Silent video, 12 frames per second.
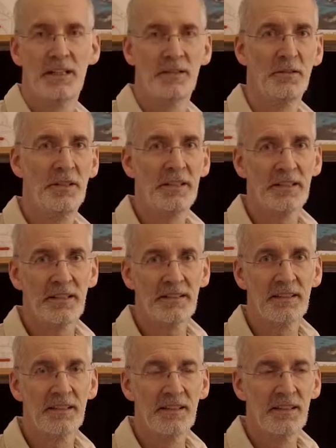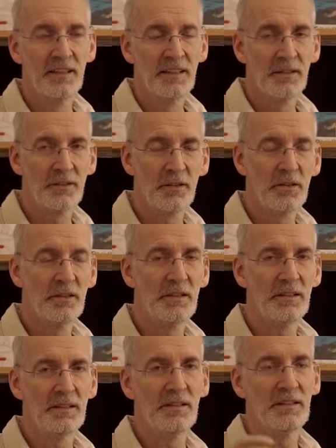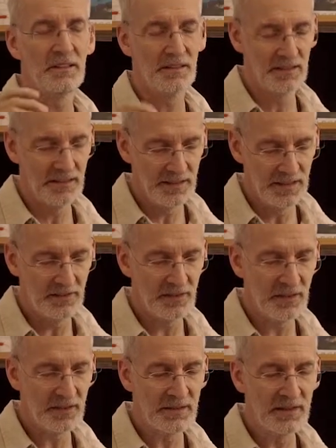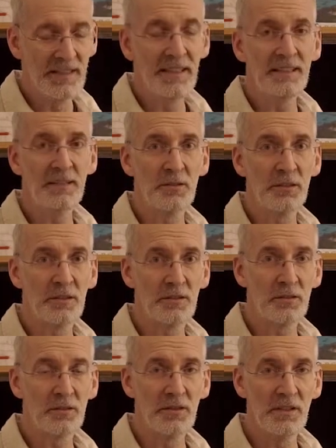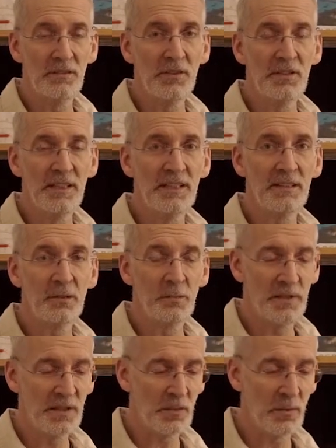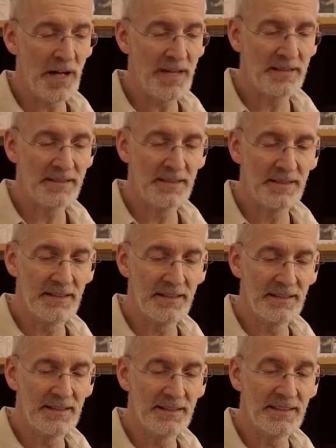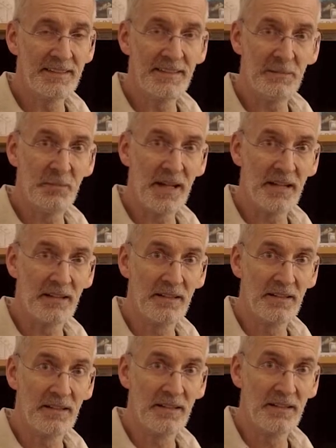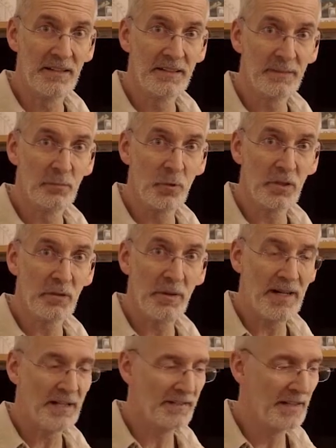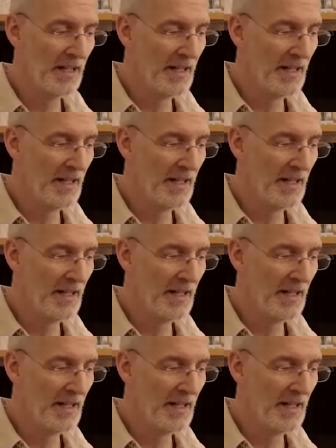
You hear it. So if you need it to be quiet, this is better. It's more quiet.